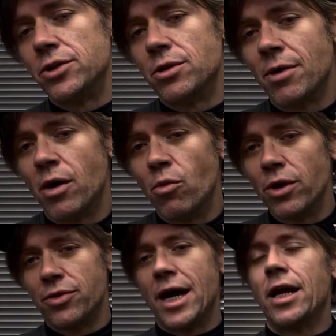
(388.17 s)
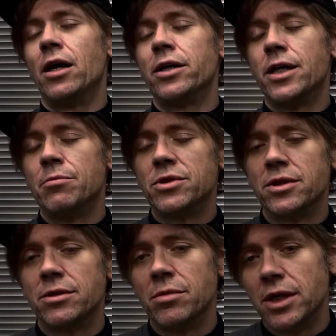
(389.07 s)
about what that LEM
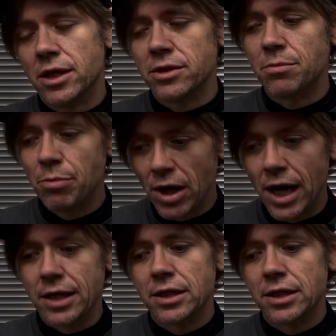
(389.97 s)
system is. But